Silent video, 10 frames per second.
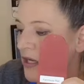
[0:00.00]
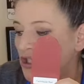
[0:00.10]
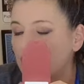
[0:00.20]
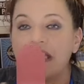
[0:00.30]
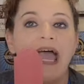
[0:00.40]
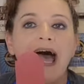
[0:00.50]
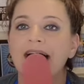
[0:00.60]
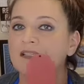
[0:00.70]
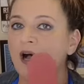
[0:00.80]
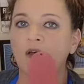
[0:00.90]
she
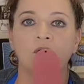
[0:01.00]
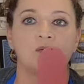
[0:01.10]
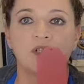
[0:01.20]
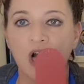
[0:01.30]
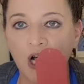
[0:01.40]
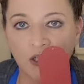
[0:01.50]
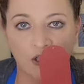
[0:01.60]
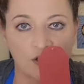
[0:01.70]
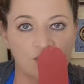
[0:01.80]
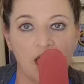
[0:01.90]
has all those
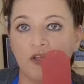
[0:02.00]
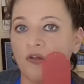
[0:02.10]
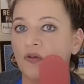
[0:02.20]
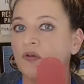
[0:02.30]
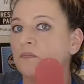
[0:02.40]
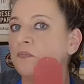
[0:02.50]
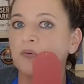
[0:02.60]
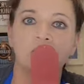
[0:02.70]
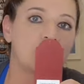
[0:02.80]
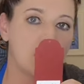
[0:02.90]
colors that you can
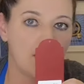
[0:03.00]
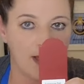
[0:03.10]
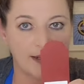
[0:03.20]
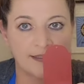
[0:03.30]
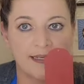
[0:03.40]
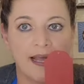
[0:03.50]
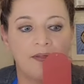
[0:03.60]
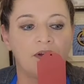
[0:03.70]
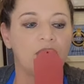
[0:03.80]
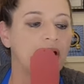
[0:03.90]
put all that
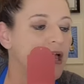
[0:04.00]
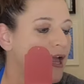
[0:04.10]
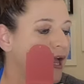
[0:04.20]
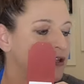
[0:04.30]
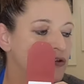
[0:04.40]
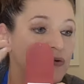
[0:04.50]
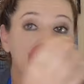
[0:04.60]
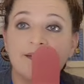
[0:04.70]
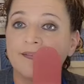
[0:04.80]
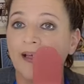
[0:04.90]
together and you
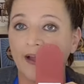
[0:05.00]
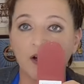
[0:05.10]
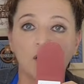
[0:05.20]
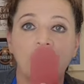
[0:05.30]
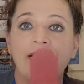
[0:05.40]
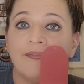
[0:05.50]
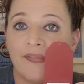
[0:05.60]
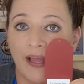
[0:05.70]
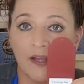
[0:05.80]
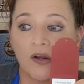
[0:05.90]
can layer
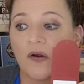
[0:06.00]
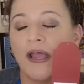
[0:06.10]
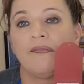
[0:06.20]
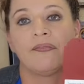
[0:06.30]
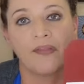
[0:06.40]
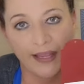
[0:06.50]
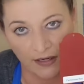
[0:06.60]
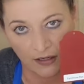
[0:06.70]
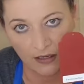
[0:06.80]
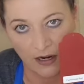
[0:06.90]
and layer and
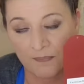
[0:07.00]
layer.